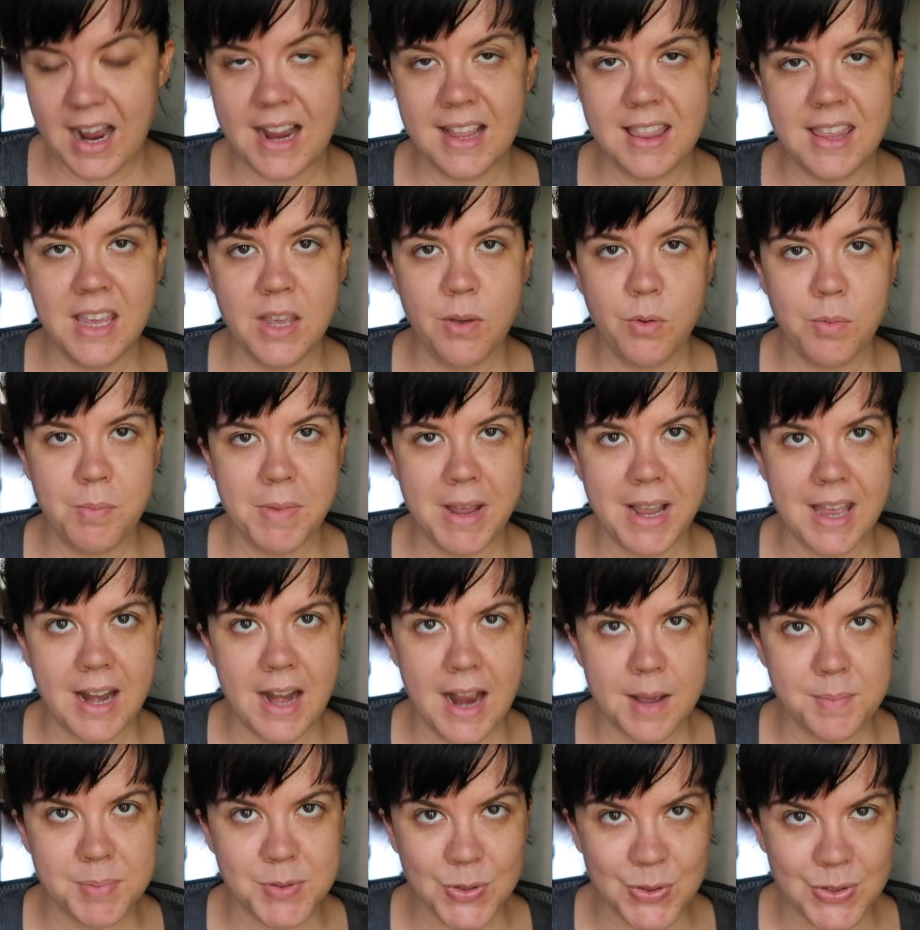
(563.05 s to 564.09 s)
I think it would make an
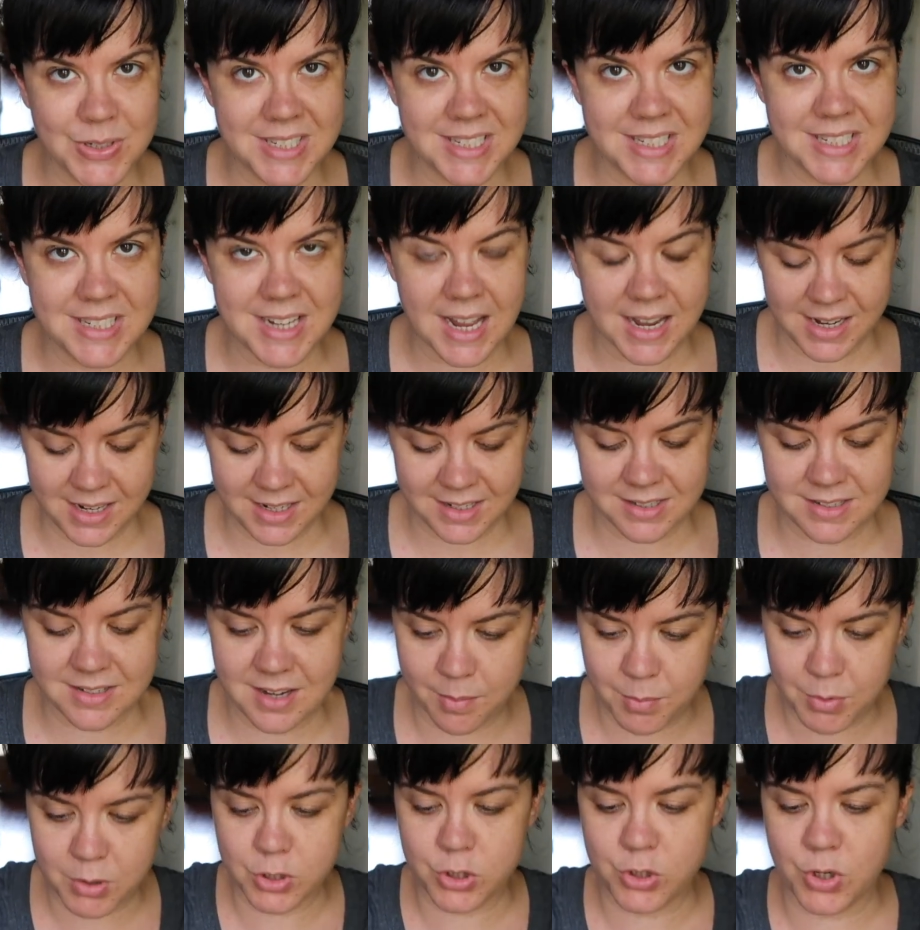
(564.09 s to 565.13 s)
absolutely stunning
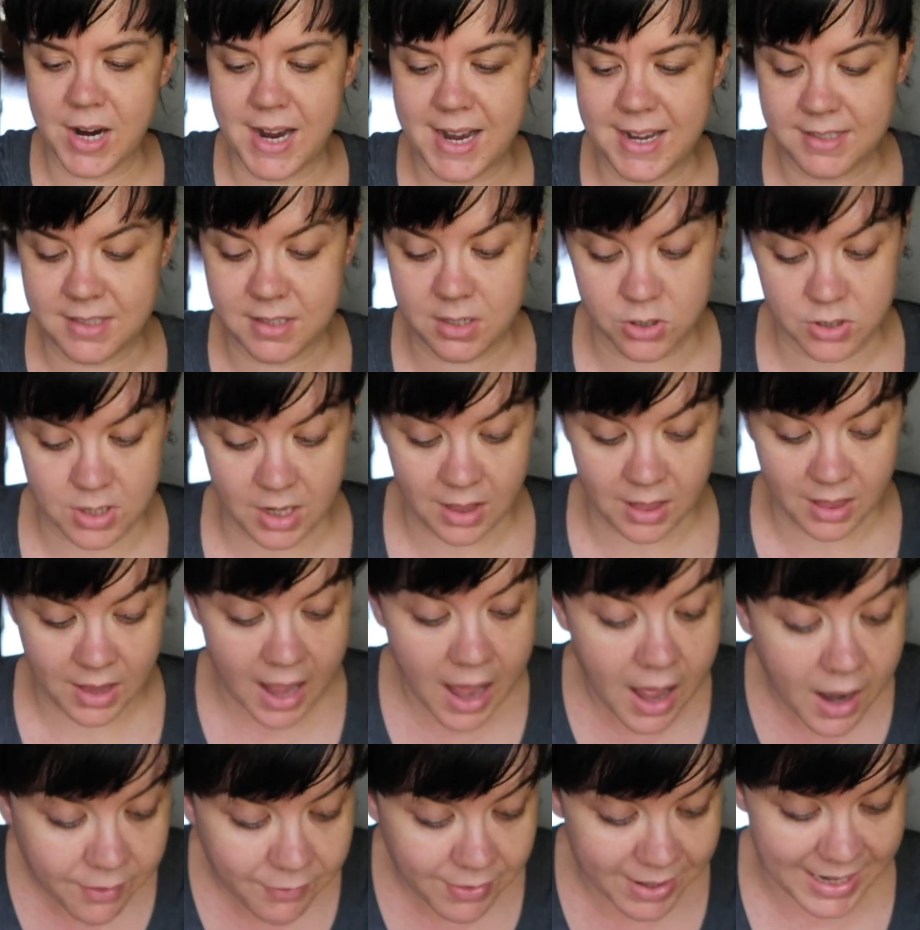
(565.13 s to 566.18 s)
summer dress. There's a
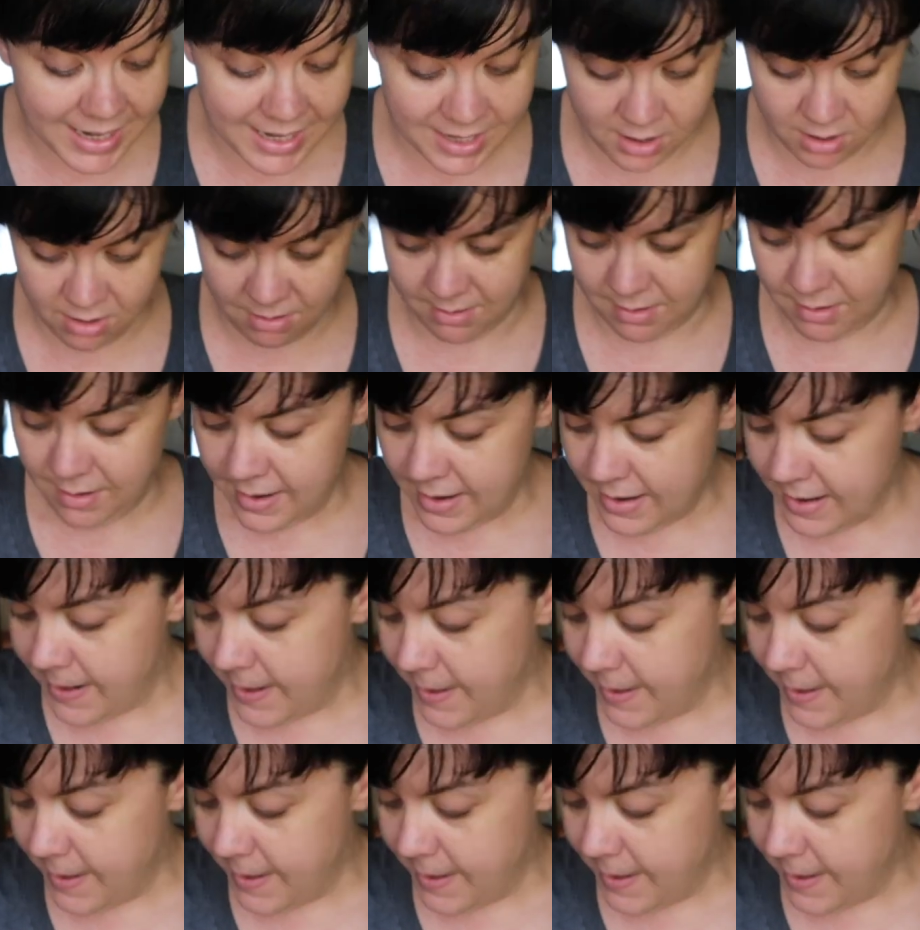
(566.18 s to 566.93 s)
lot of it here.